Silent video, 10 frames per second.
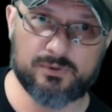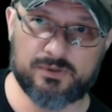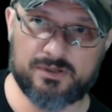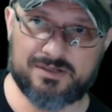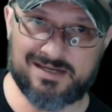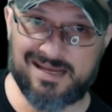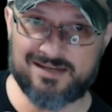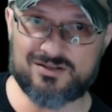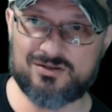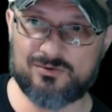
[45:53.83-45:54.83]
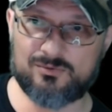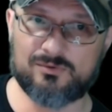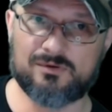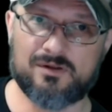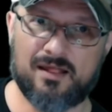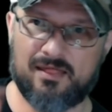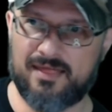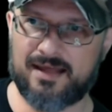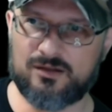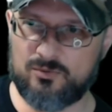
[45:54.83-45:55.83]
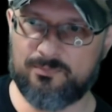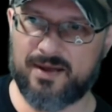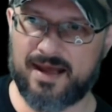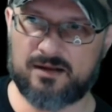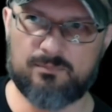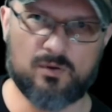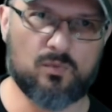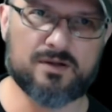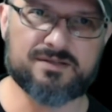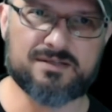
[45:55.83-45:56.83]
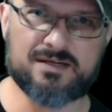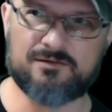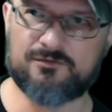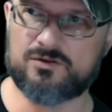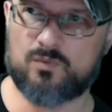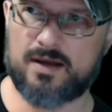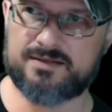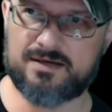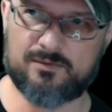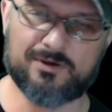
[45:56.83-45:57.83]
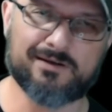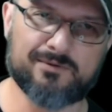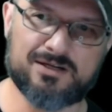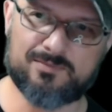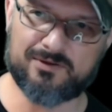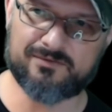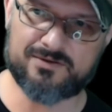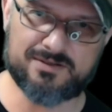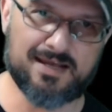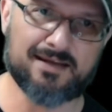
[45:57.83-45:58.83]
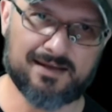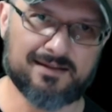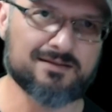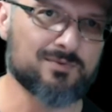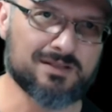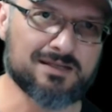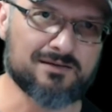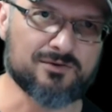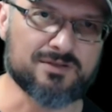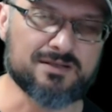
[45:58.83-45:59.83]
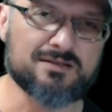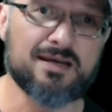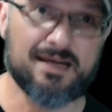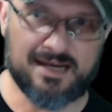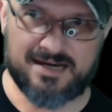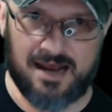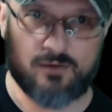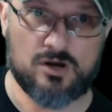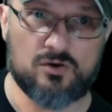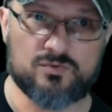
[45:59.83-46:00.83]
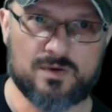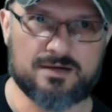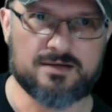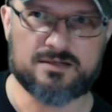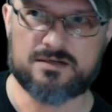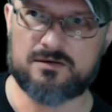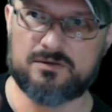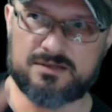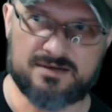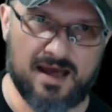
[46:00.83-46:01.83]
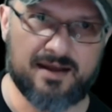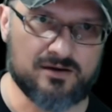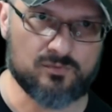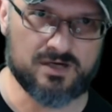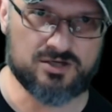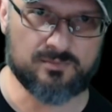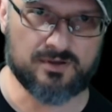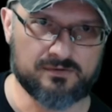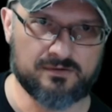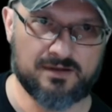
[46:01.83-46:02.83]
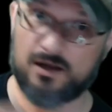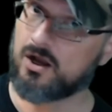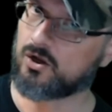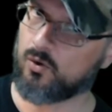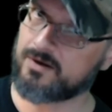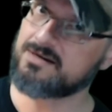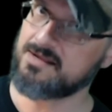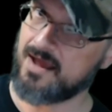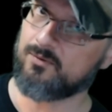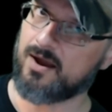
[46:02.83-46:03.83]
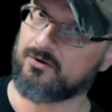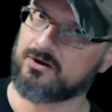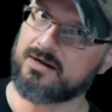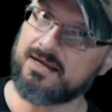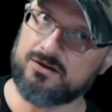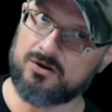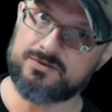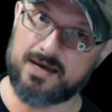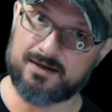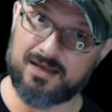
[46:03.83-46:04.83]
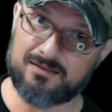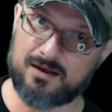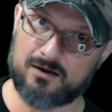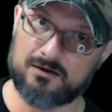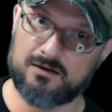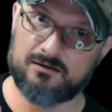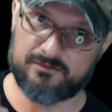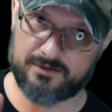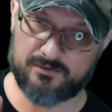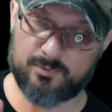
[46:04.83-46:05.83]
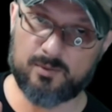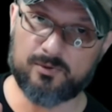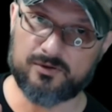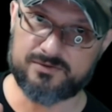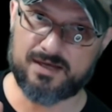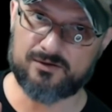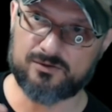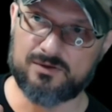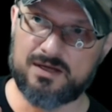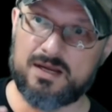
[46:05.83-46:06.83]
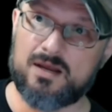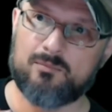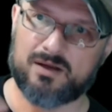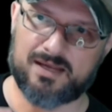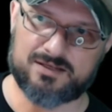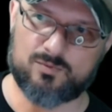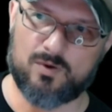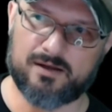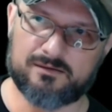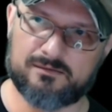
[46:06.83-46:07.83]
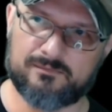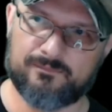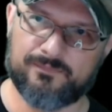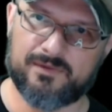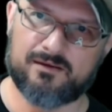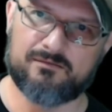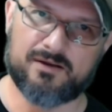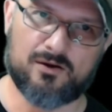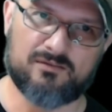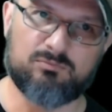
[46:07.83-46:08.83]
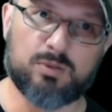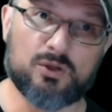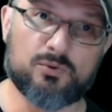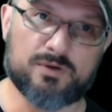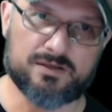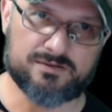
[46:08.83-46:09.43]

to get to that loopback. But what's the difference? Why is it network unreachable versus that? Yeah, that's what the difference is. It now knows what it needs to do. It's not unreachable. According to that router, it knows how to get there. VRF purple knows how to. But guess what? VRF blue doesn't